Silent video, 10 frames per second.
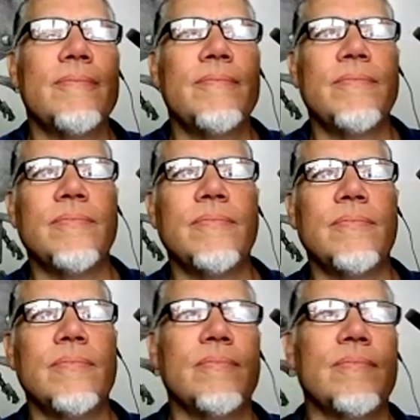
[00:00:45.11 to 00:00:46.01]

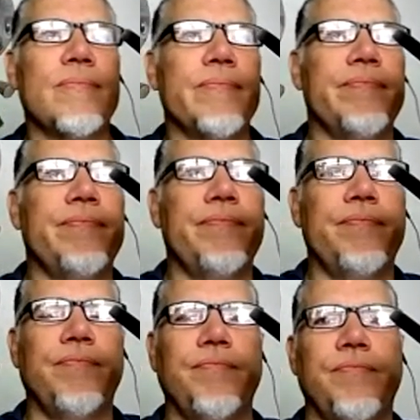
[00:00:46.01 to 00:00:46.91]

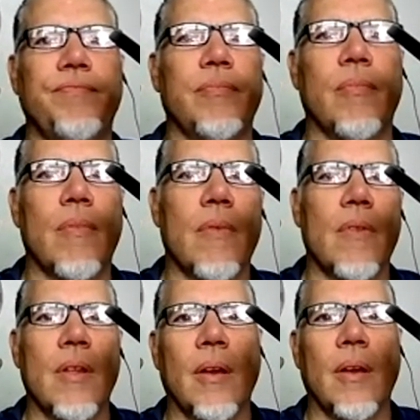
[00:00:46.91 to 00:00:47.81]

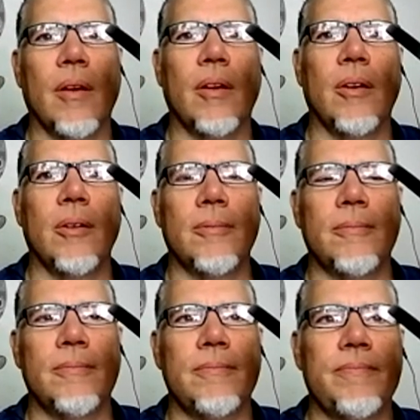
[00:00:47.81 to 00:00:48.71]

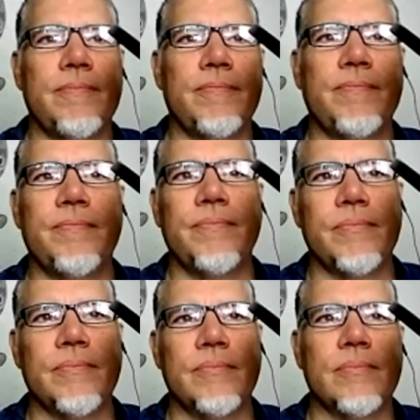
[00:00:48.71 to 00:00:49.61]

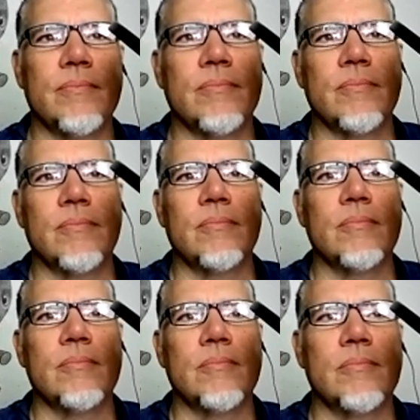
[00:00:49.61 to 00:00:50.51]

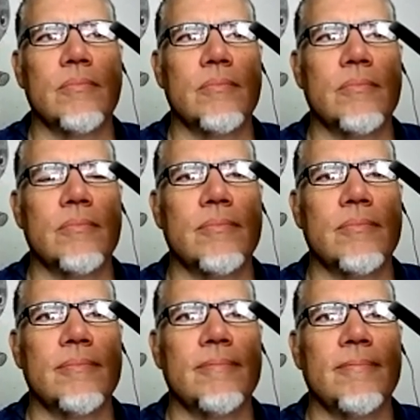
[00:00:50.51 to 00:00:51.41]

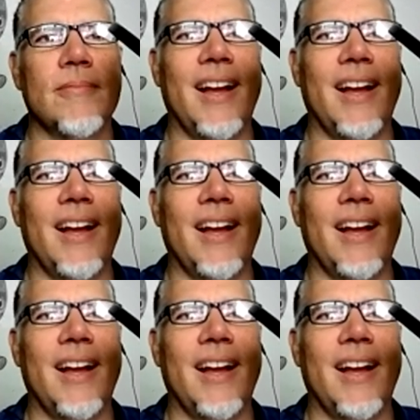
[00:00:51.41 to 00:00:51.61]
(not speaking)